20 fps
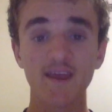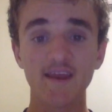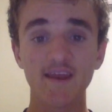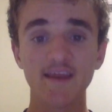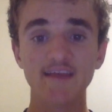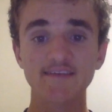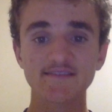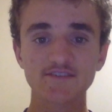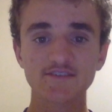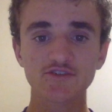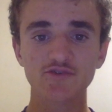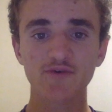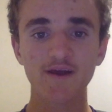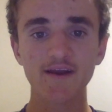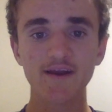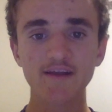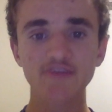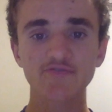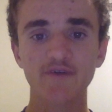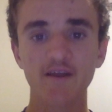It's the
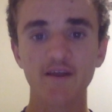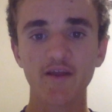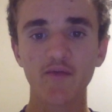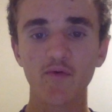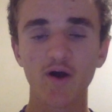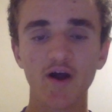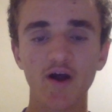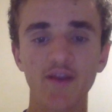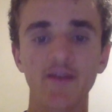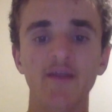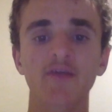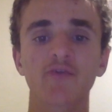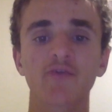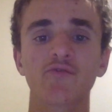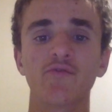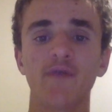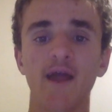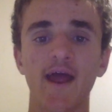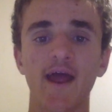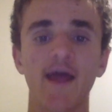2021
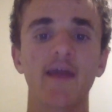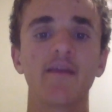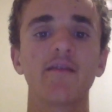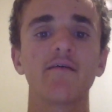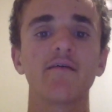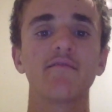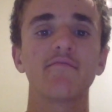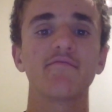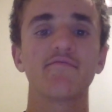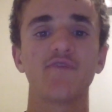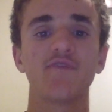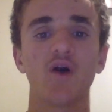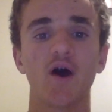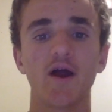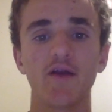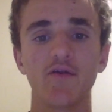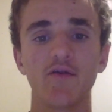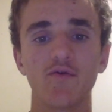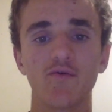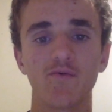grand
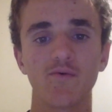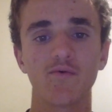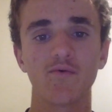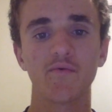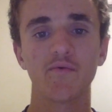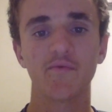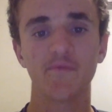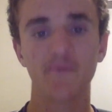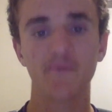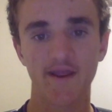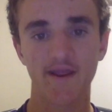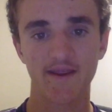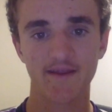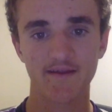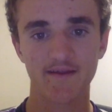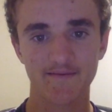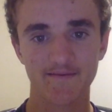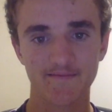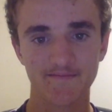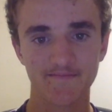final
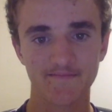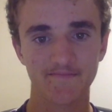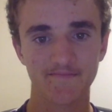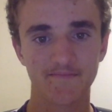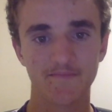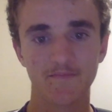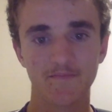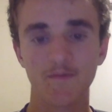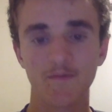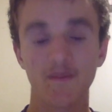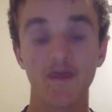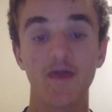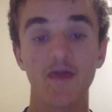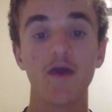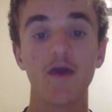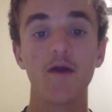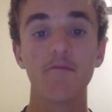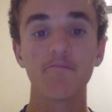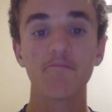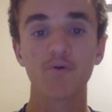week.
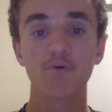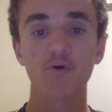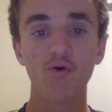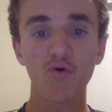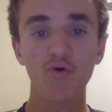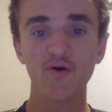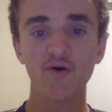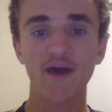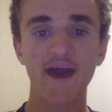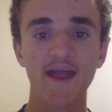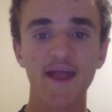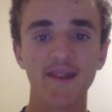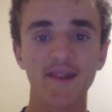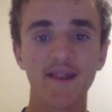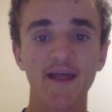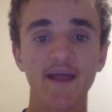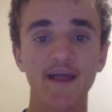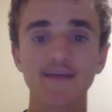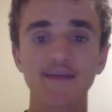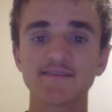Port
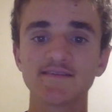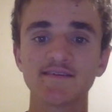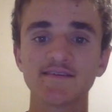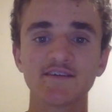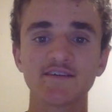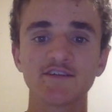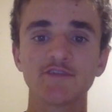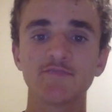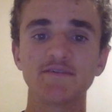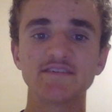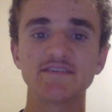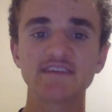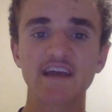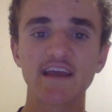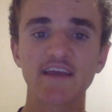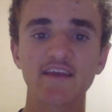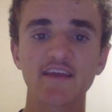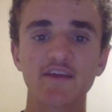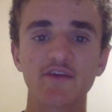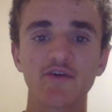Adelaide to be
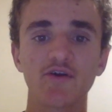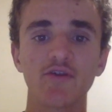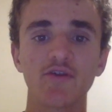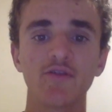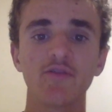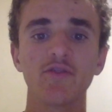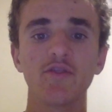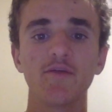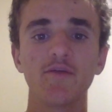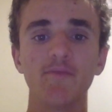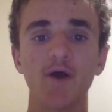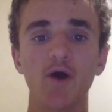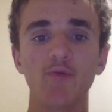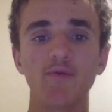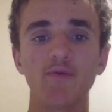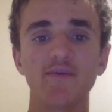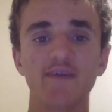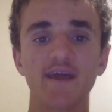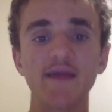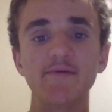taking on the
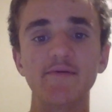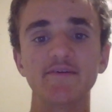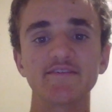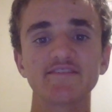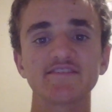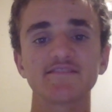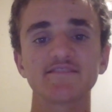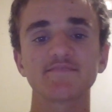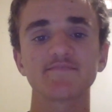Melbourne Demons.